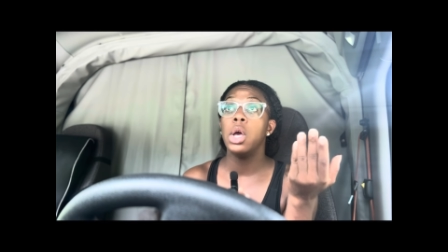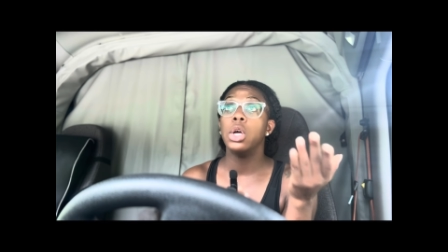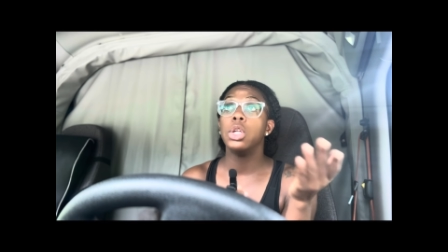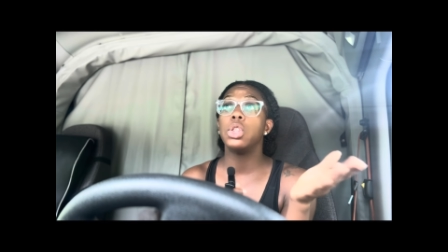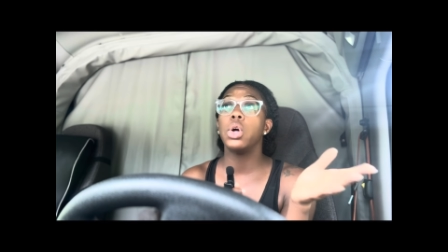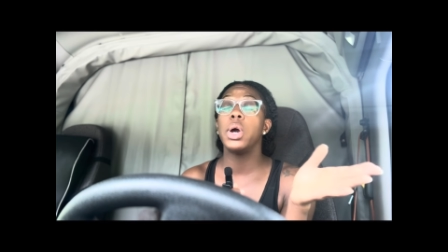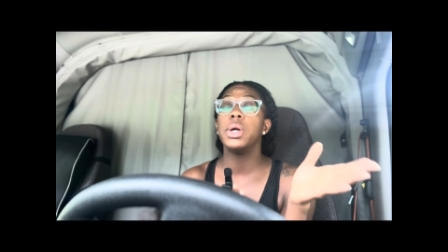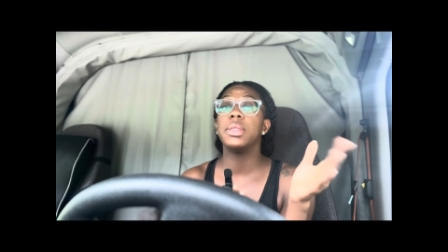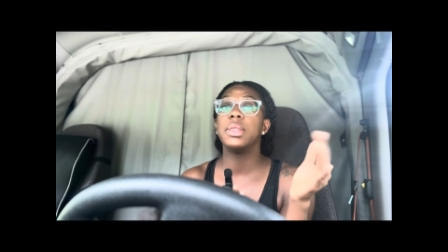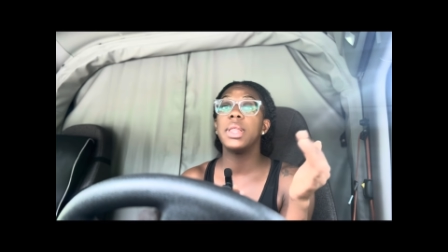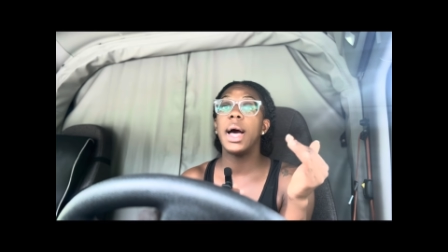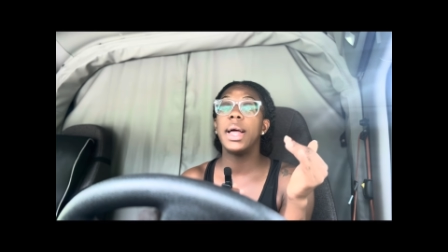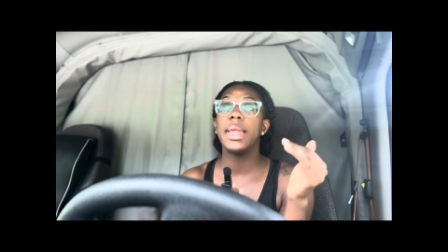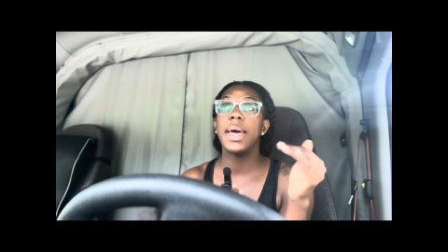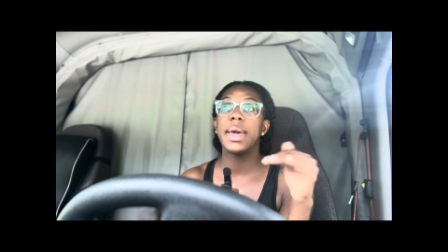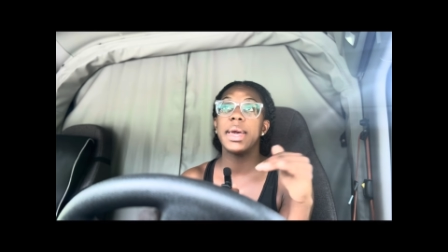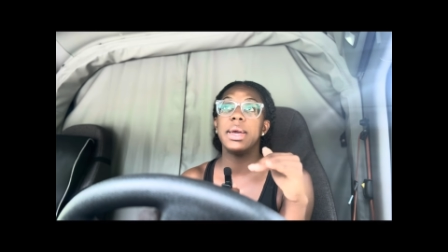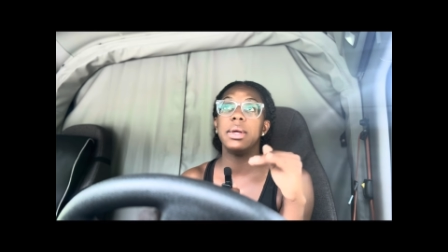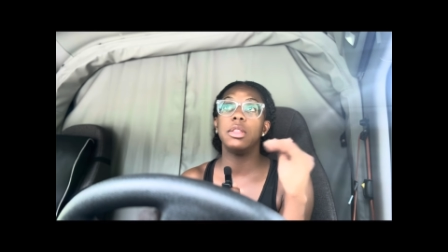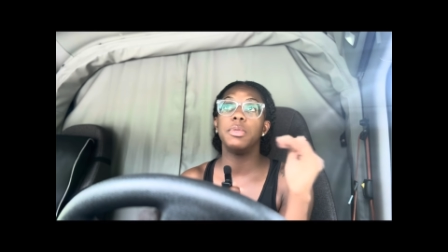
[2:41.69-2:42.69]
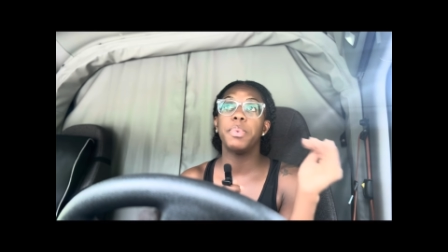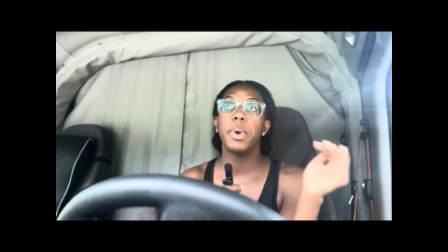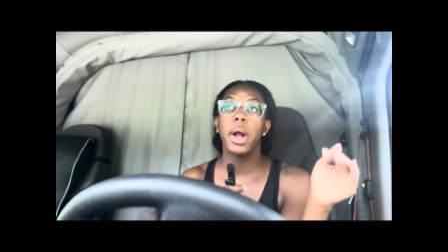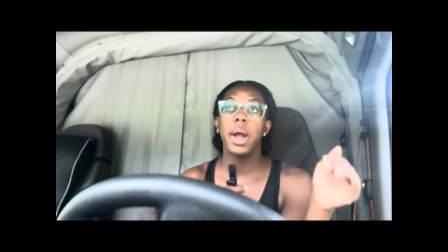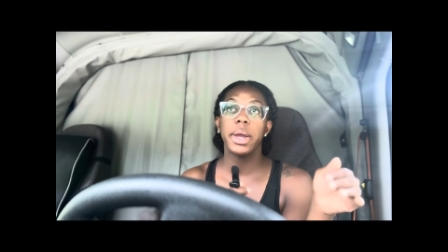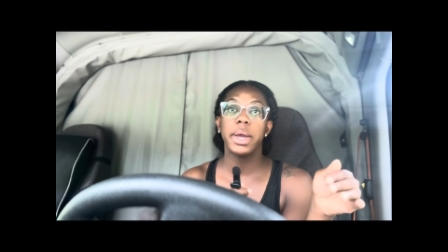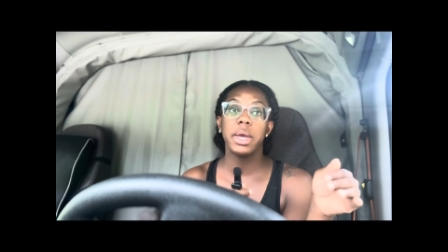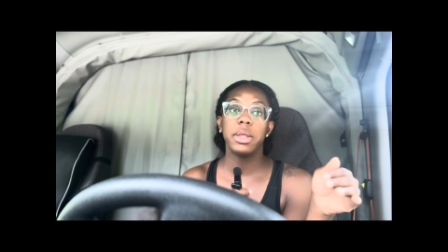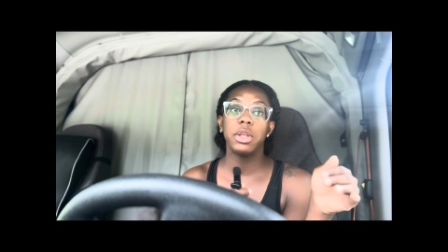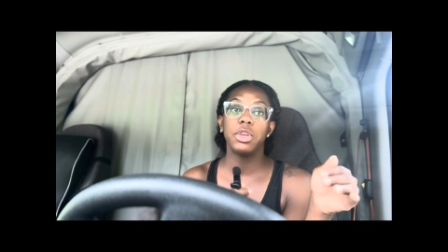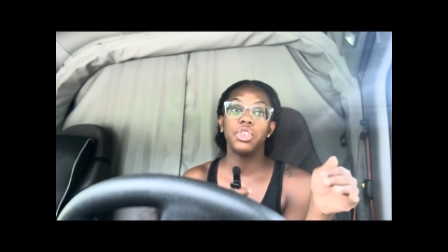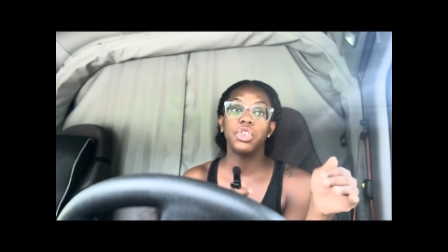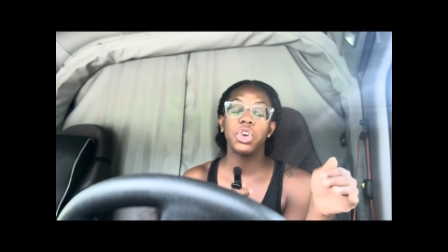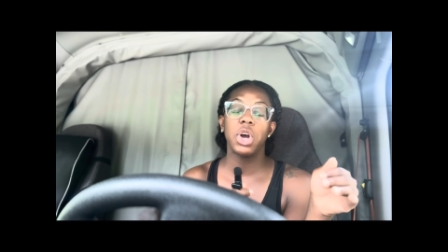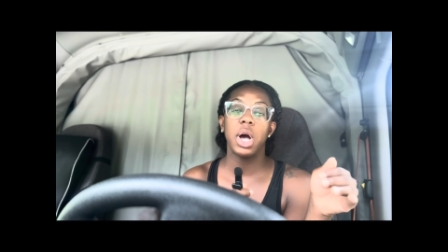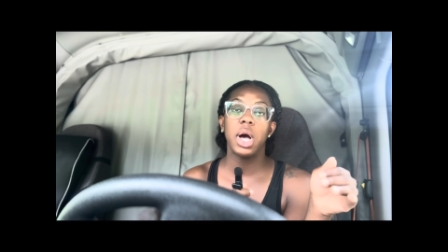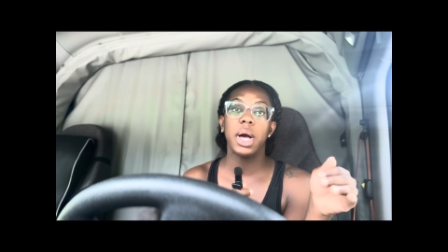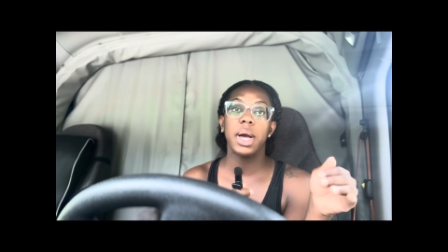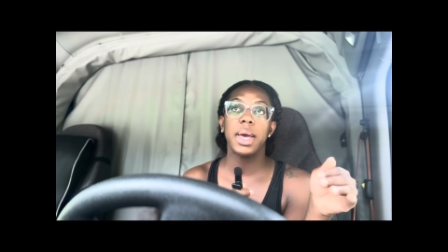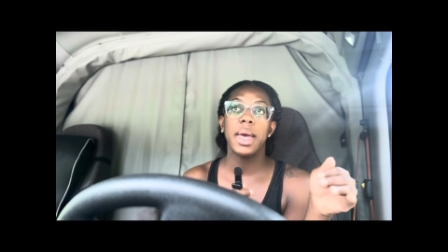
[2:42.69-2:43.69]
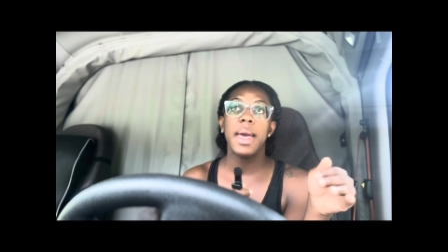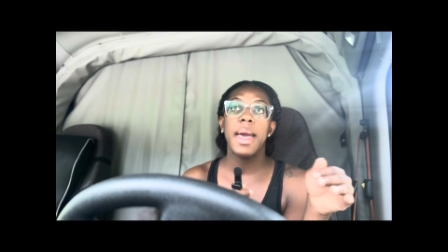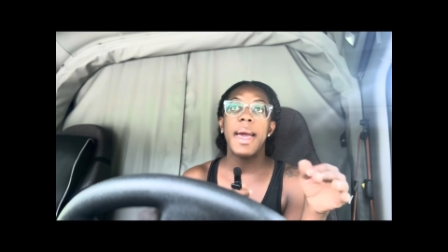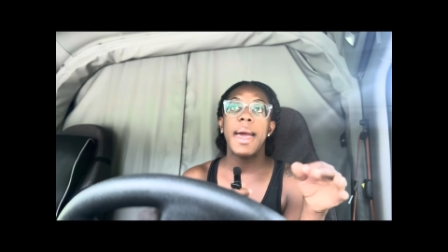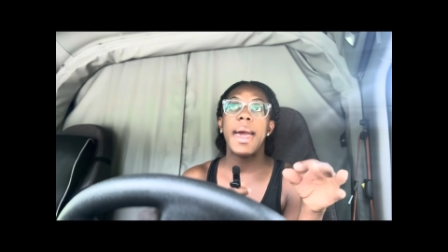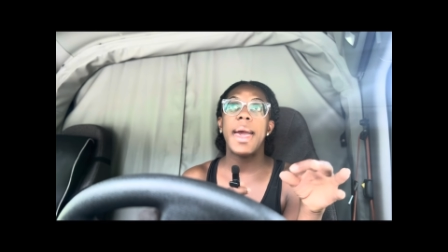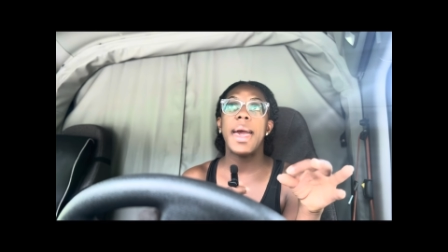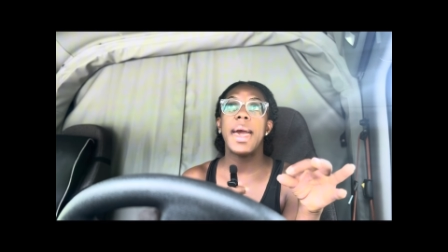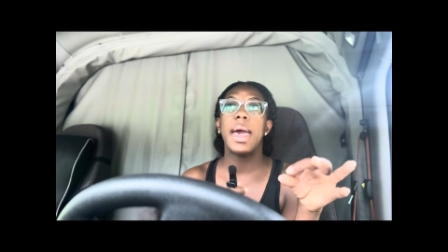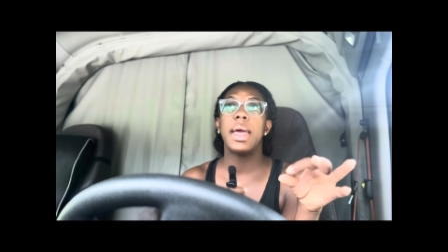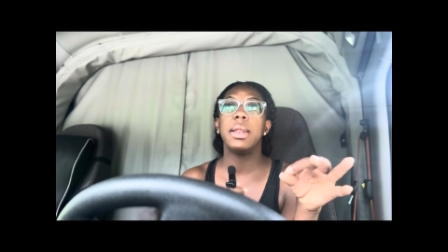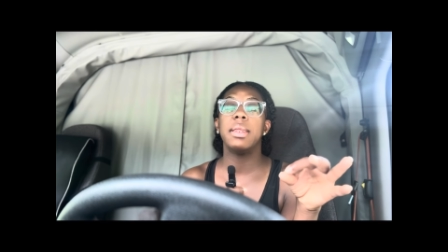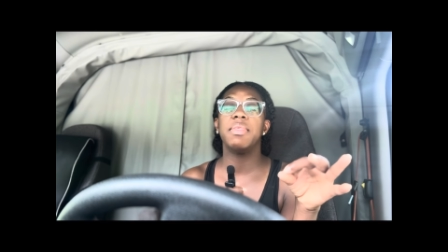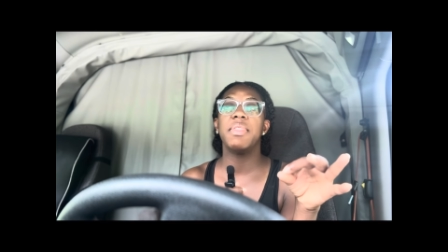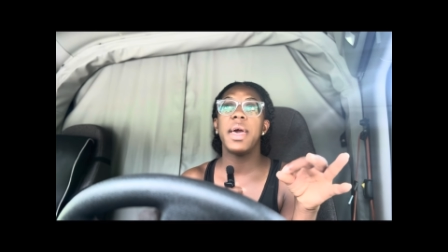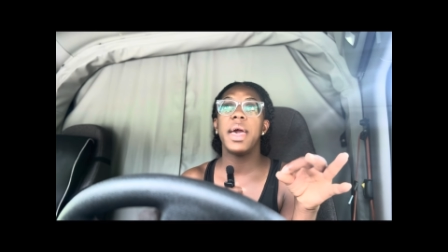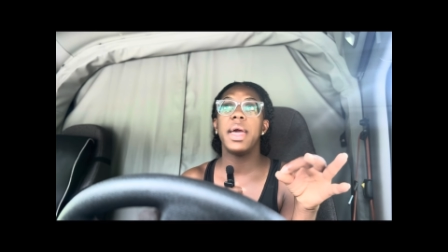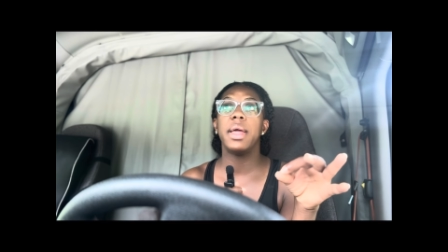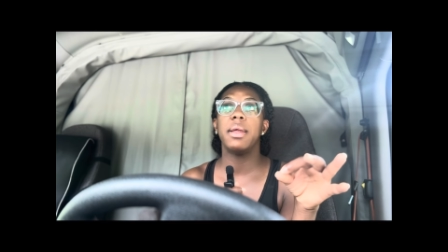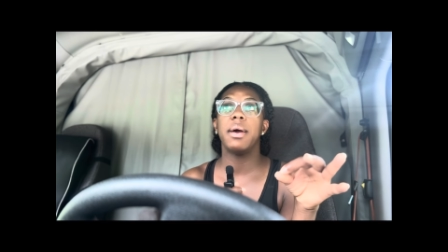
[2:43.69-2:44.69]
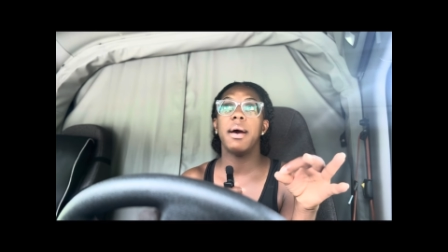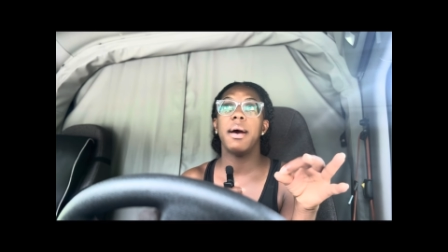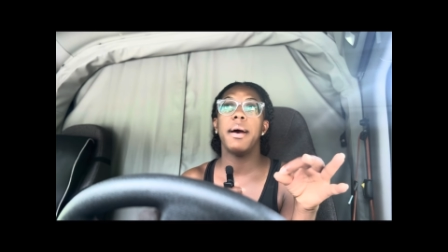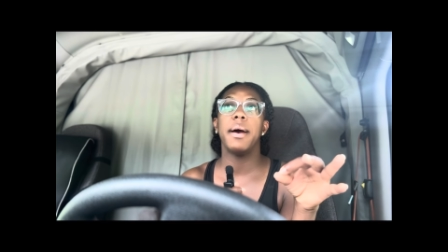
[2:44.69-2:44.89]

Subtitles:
So it's not like he's parking the truck and then